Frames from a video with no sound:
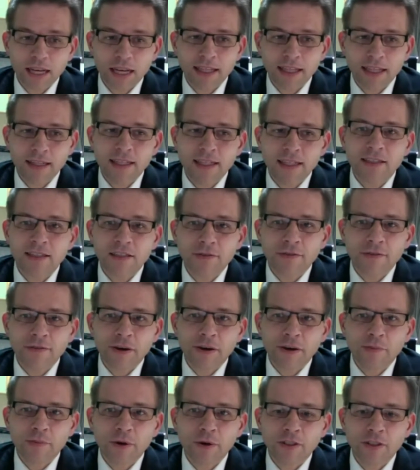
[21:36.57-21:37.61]
that this is a very
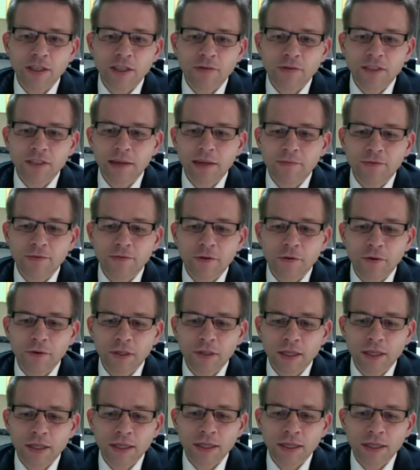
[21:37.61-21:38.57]
positive step forward,